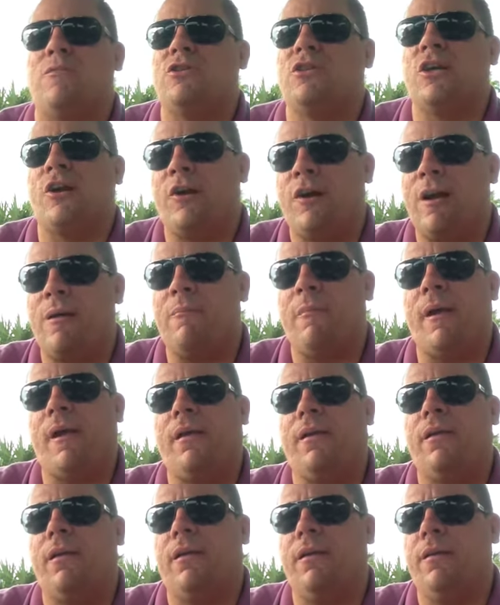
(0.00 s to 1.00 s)
sorry, I'm
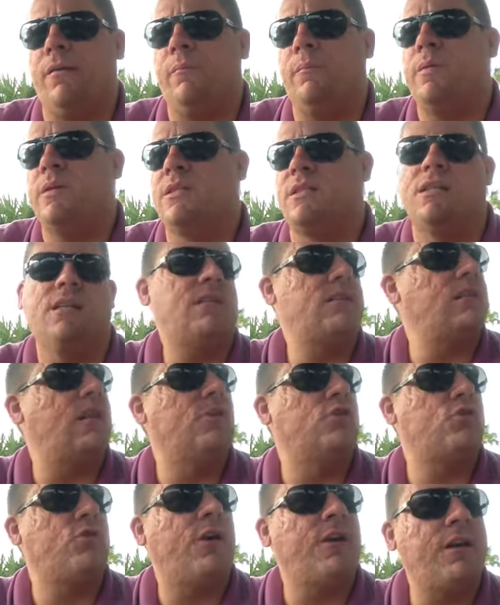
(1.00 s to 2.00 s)
at business
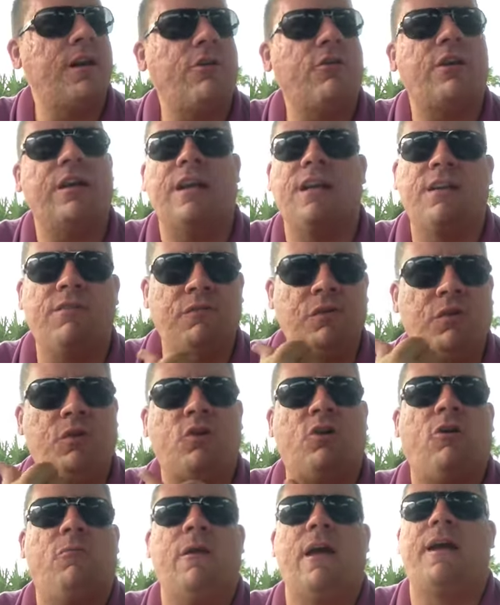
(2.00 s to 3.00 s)
lunch right now. Can I give you a
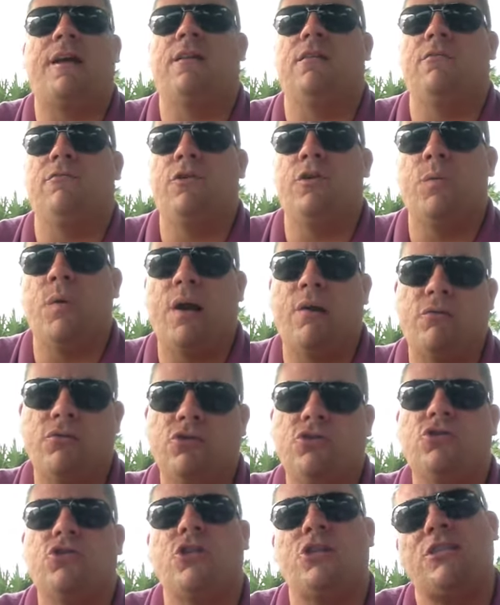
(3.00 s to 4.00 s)
call back in a few hours?
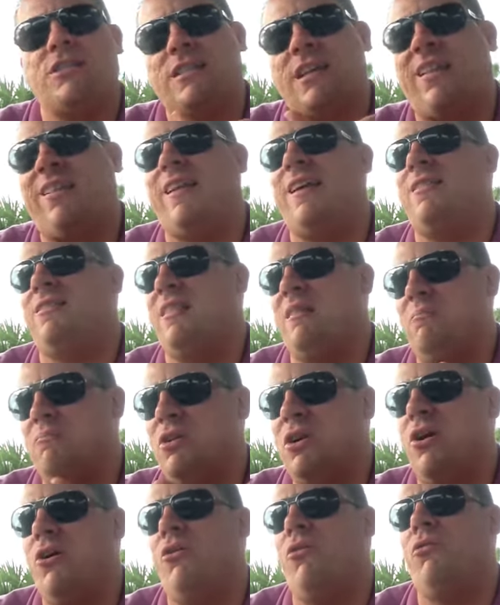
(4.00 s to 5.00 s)
Just to let them
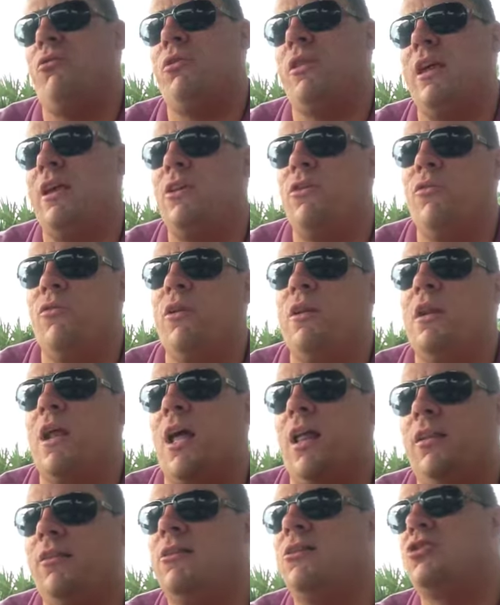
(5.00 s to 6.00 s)
know that you
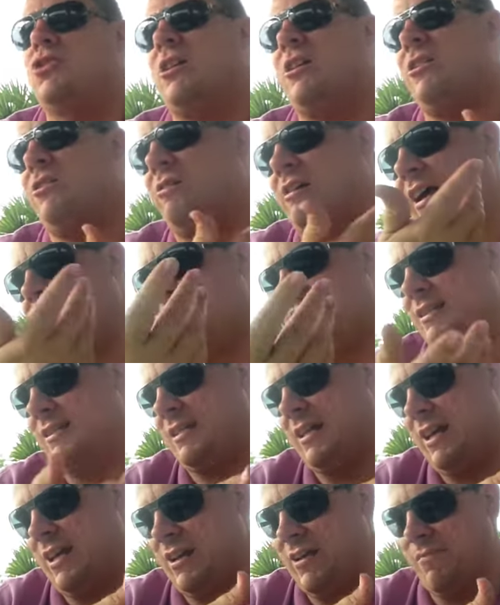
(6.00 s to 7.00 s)
acknowledge that you're not a
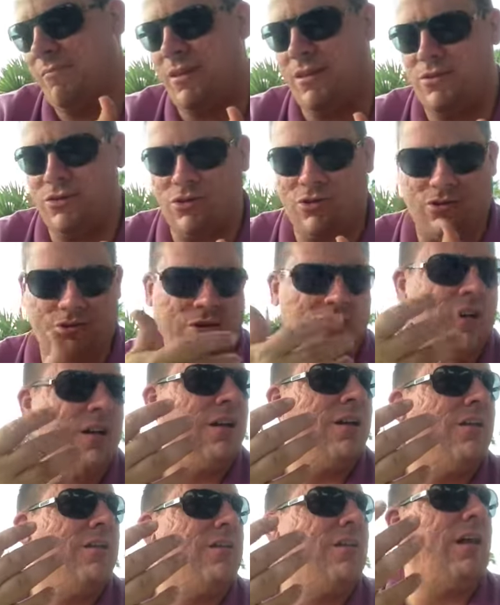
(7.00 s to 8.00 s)
scam,
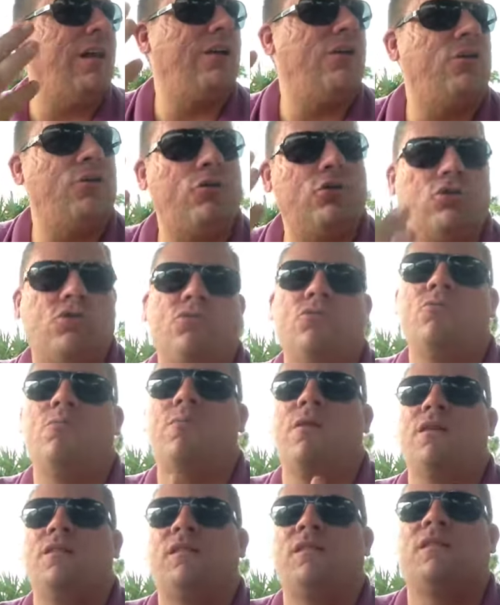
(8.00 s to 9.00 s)
that you're a true
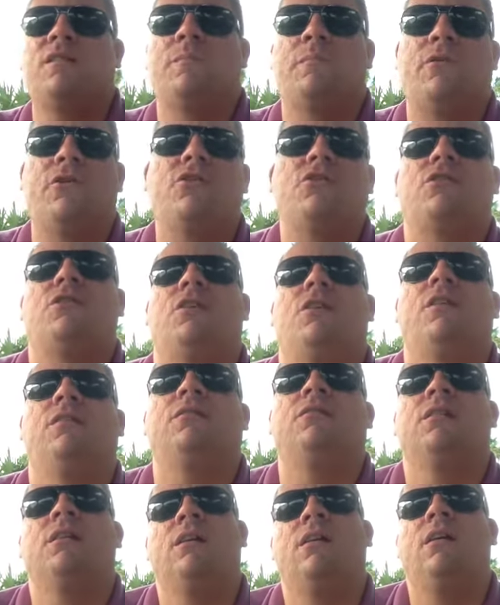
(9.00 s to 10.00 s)
business person,
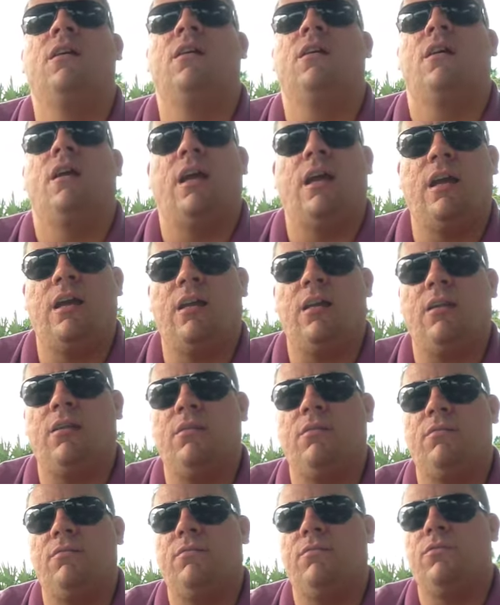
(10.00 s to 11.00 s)

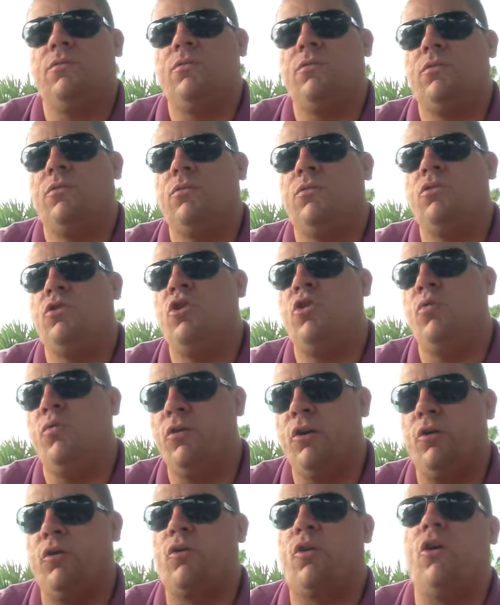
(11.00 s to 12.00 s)
and you
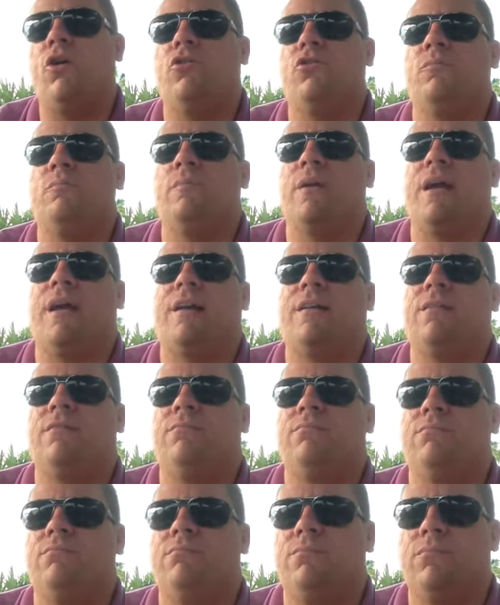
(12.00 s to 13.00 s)
will call them back.
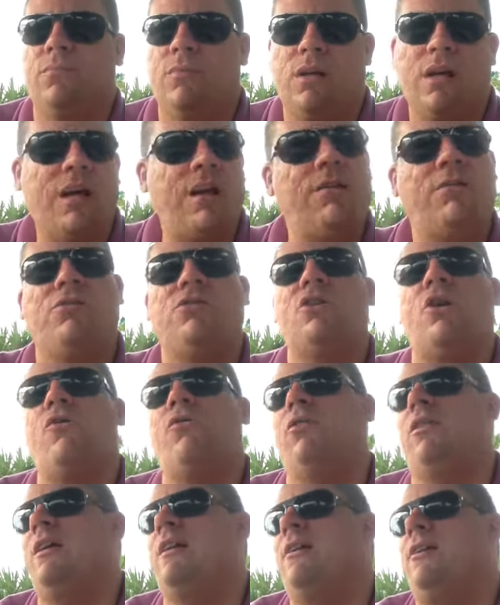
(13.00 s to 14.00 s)
Okay?
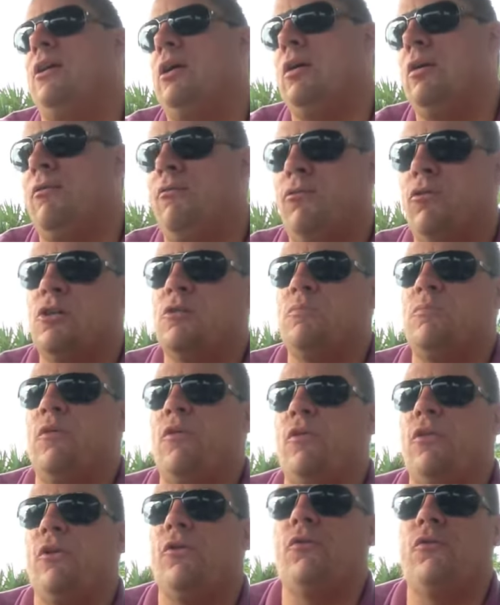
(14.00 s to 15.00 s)
Don't let it go to
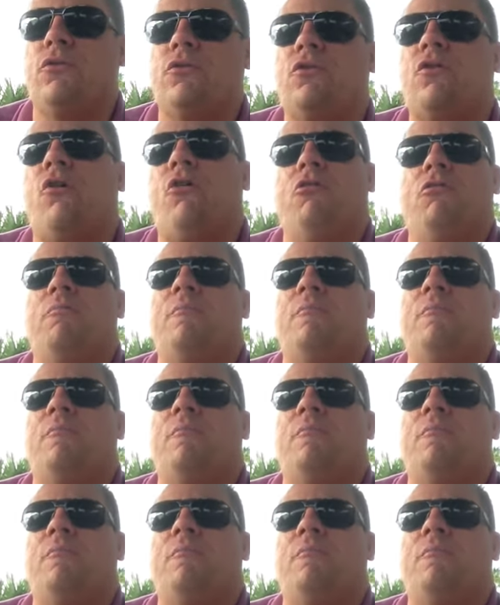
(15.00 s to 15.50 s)
voicemail, though, and call them